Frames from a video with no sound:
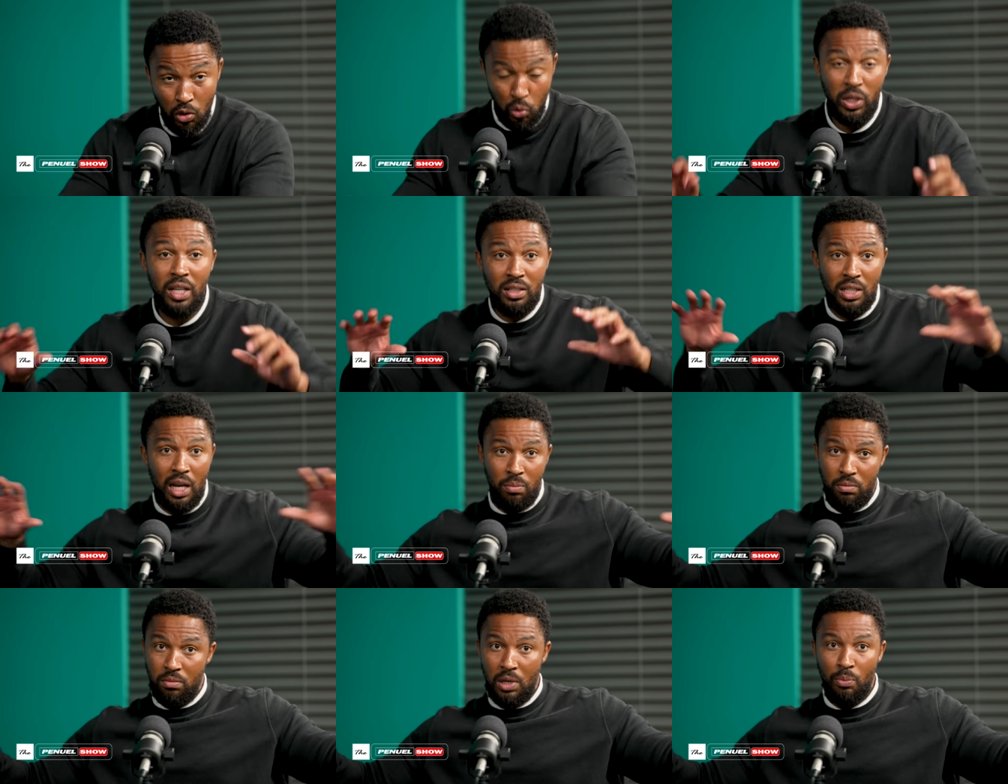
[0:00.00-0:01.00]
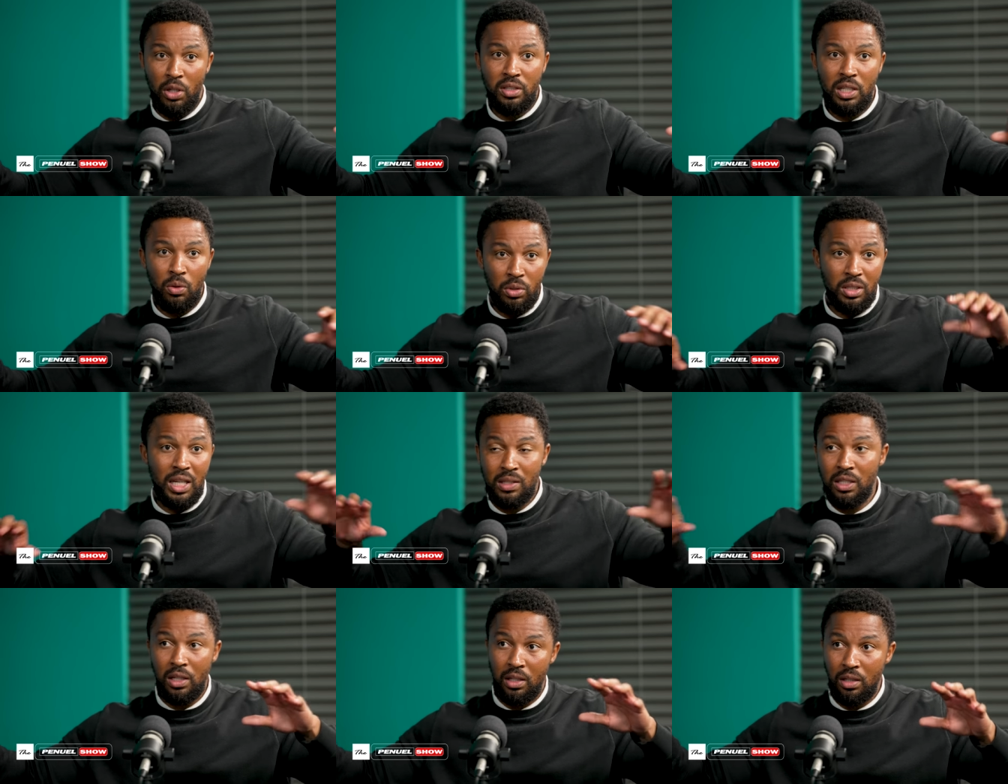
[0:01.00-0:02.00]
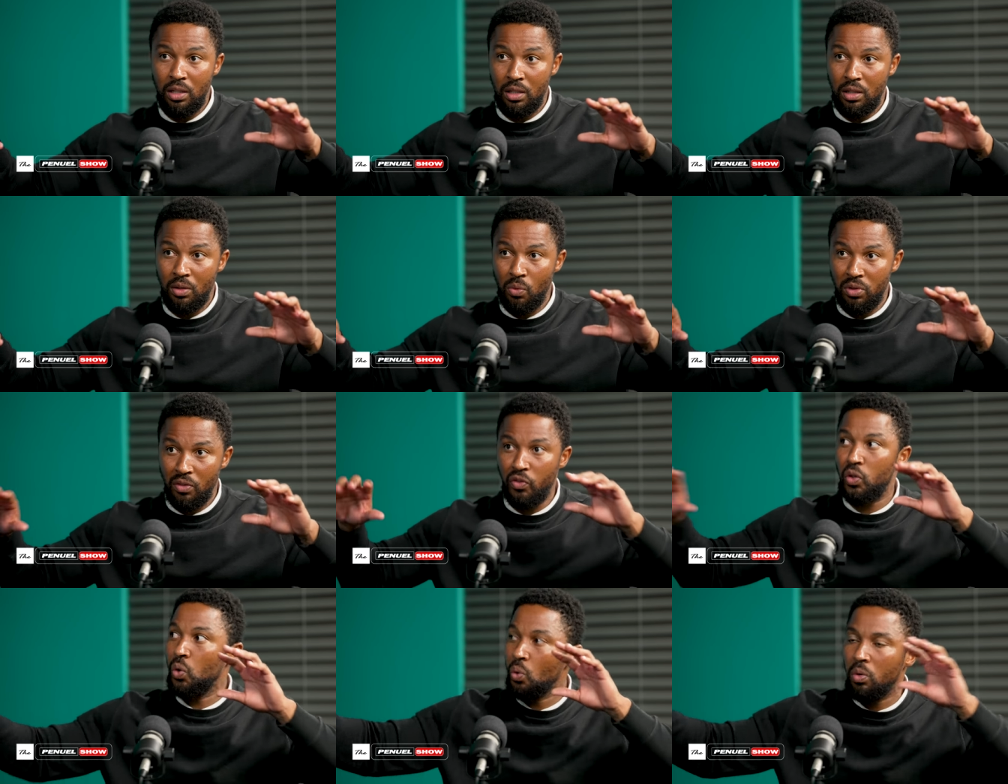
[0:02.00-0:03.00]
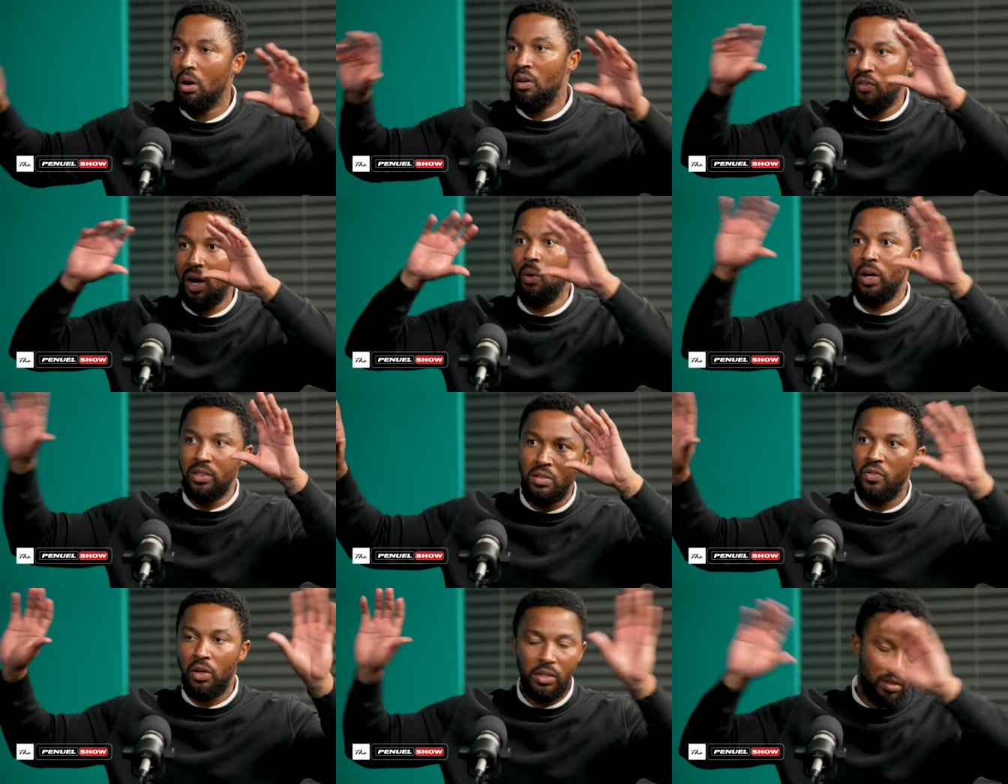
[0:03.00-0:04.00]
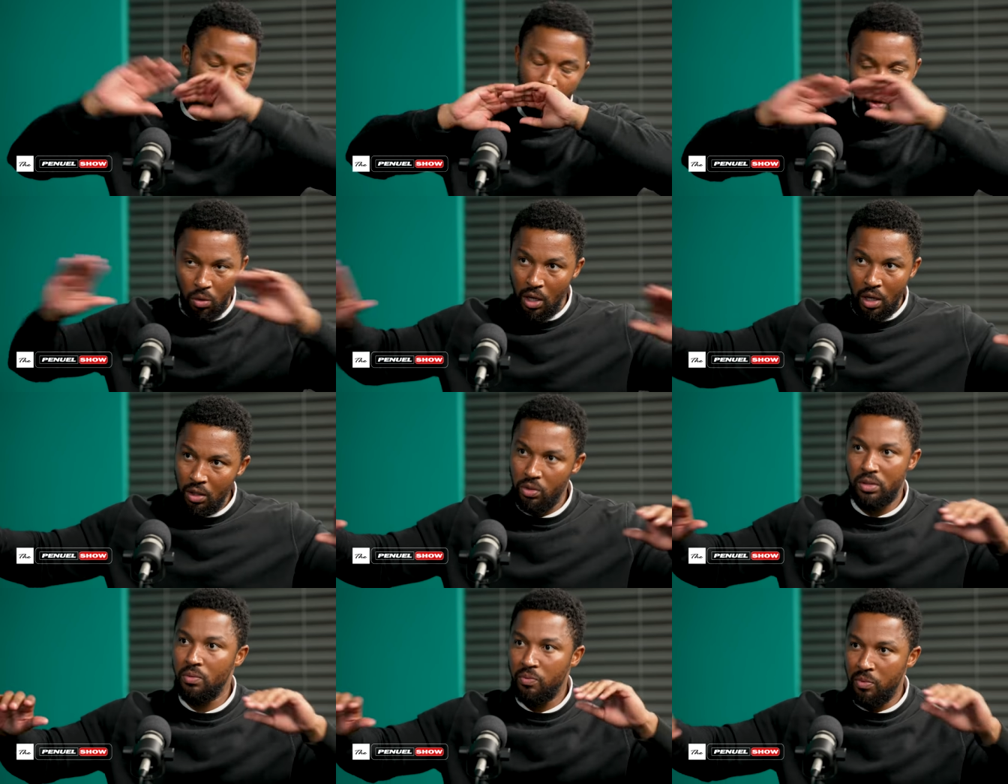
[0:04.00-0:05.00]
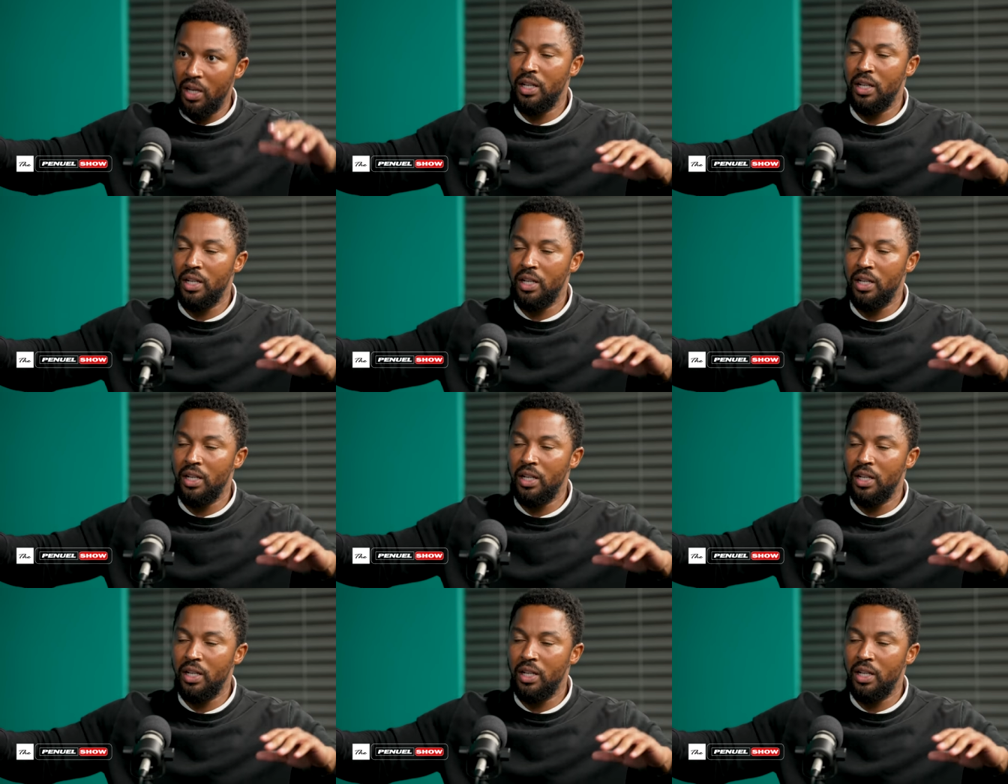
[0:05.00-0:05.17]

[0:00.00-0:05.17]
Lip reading: in today's time. I'm not saying which that's the view of how I see fathers. No, because you